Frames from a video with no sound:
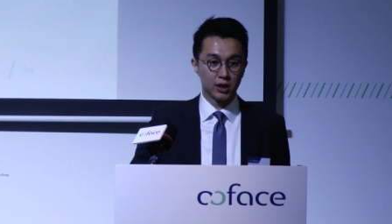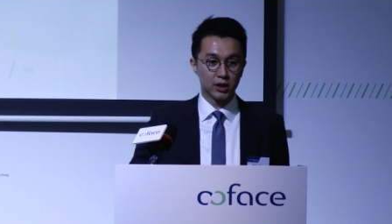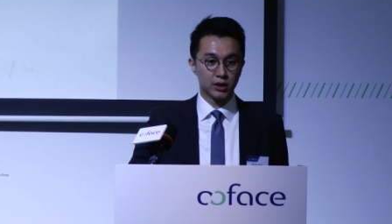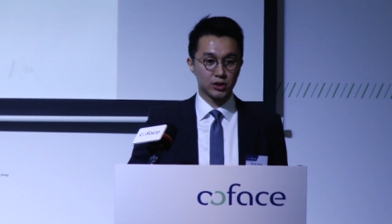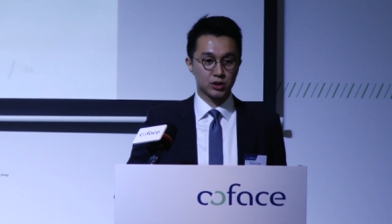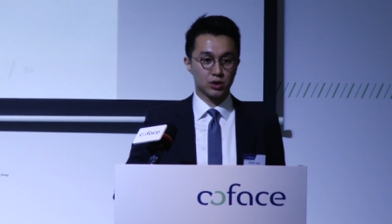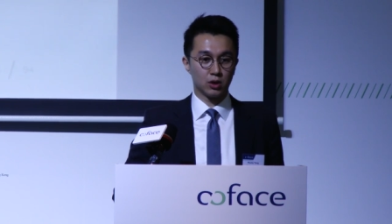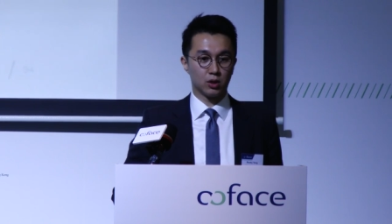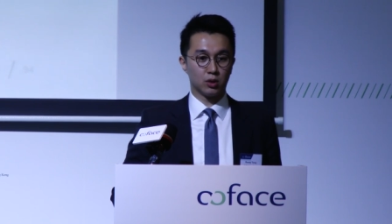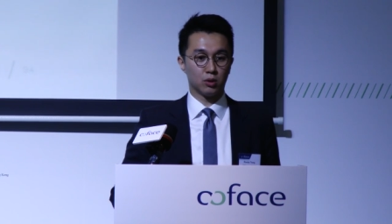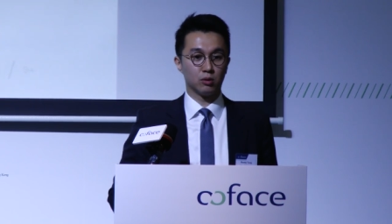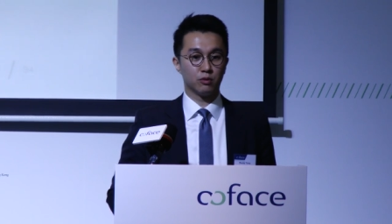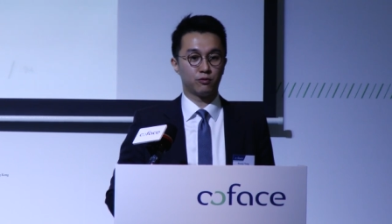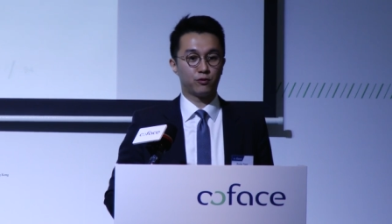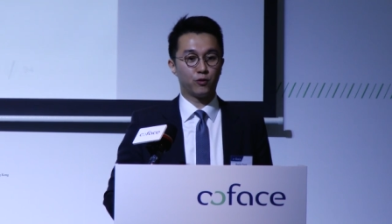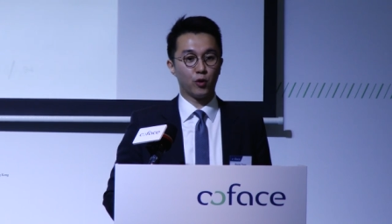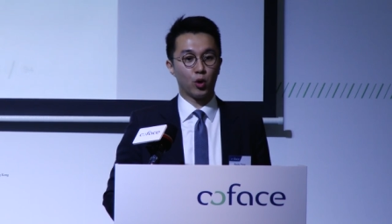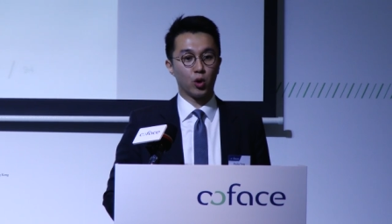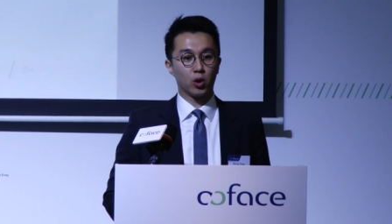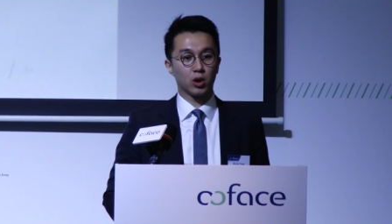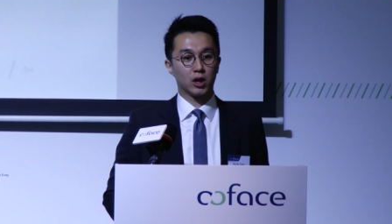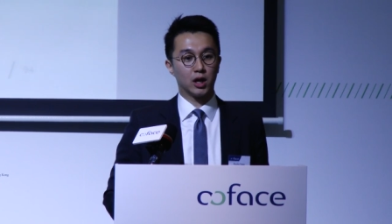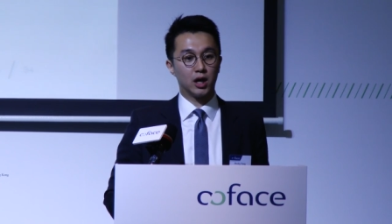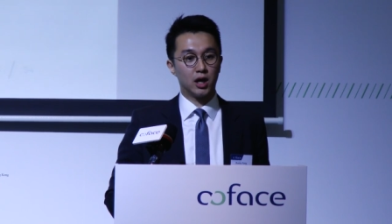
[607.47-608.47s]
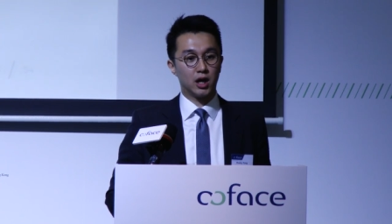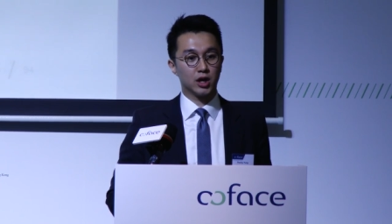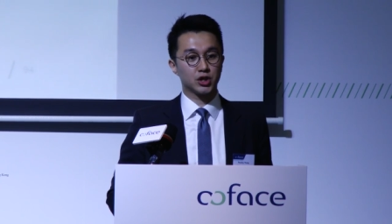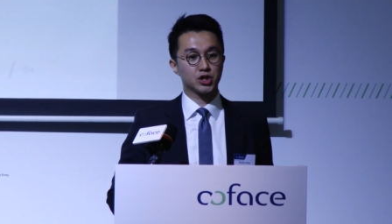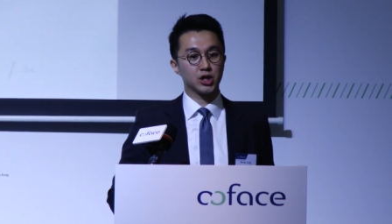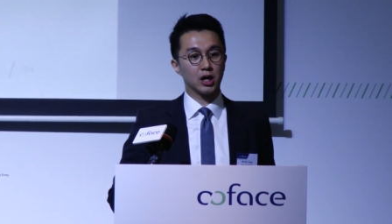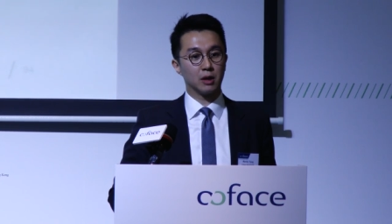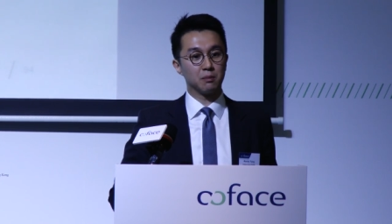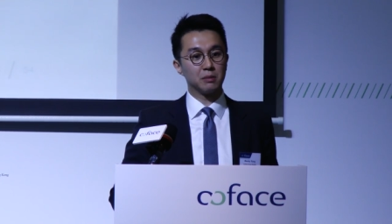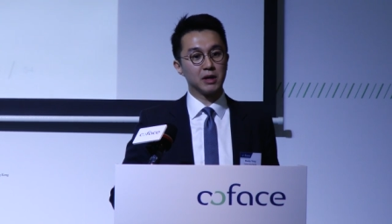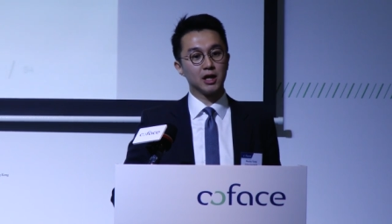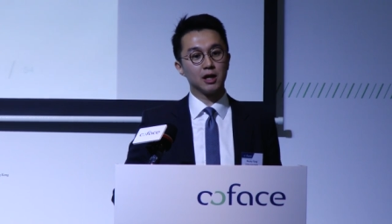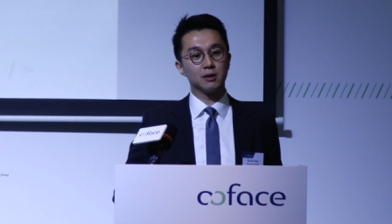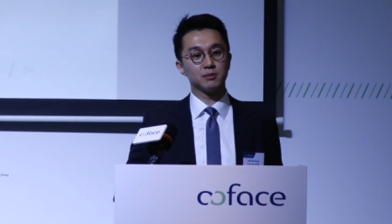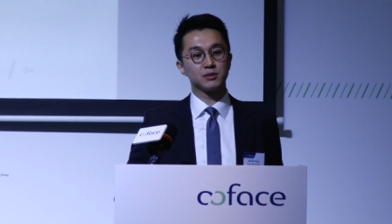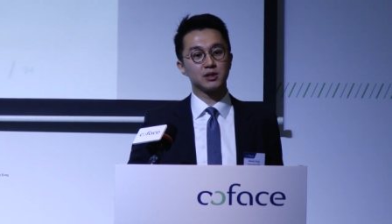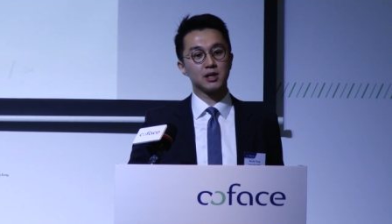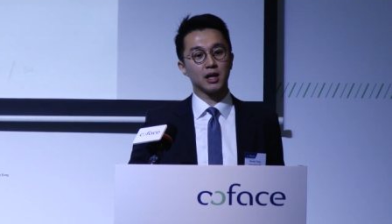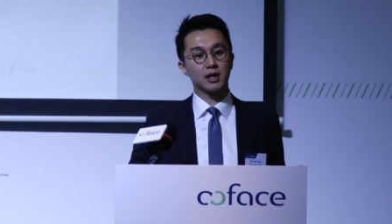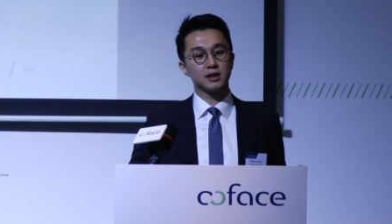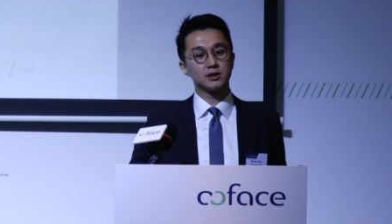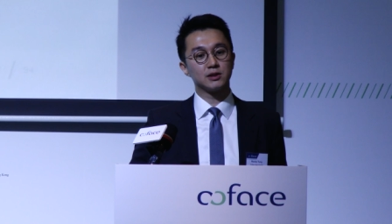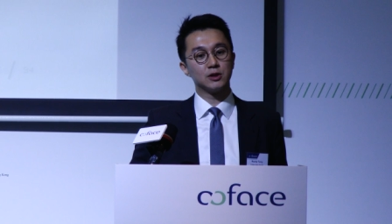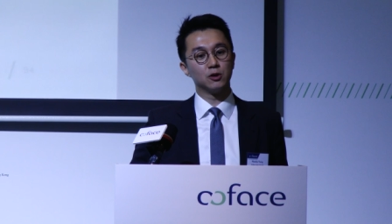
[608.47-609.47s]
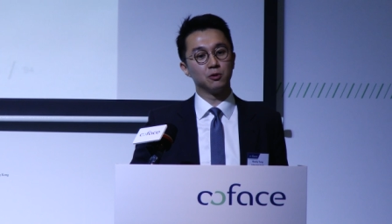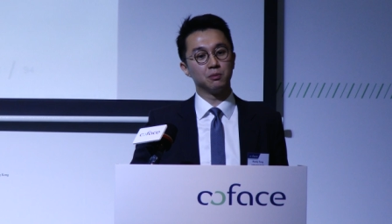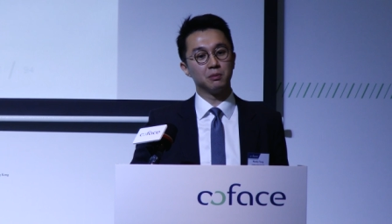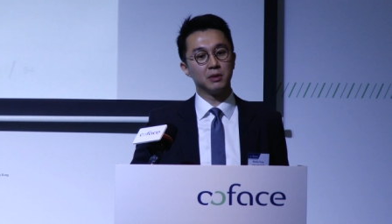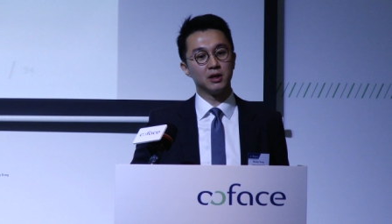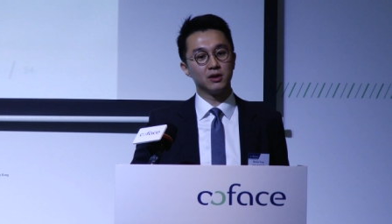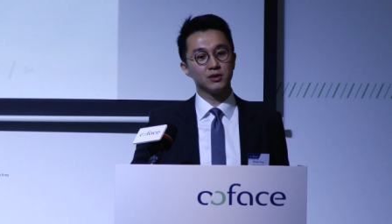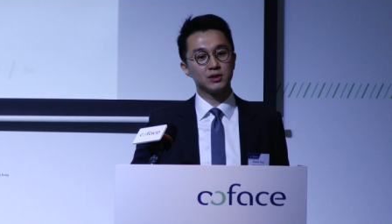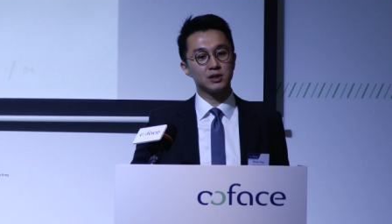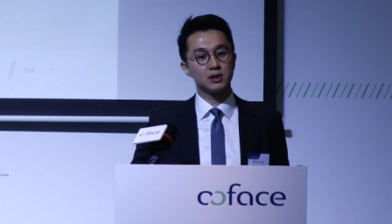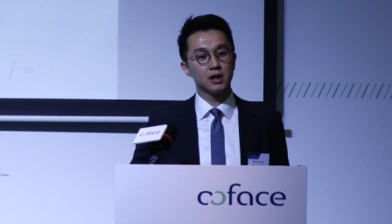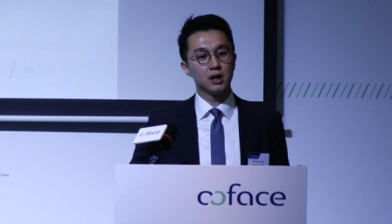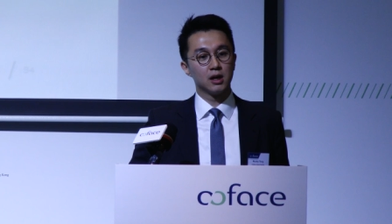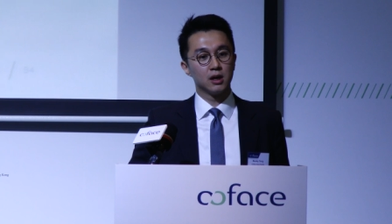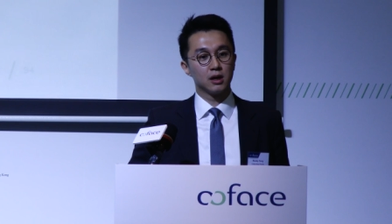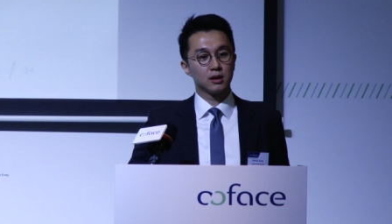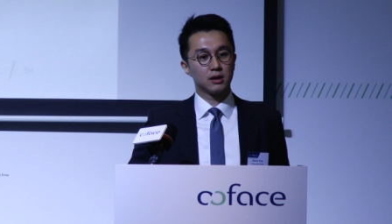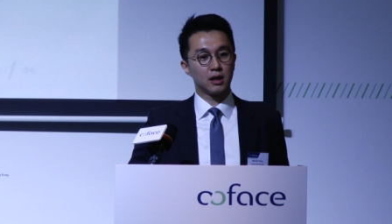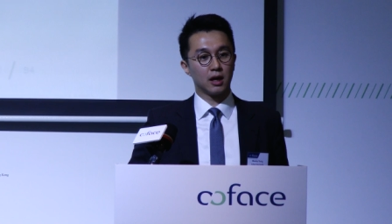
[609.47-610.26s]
So for large and medium-sized steel mills,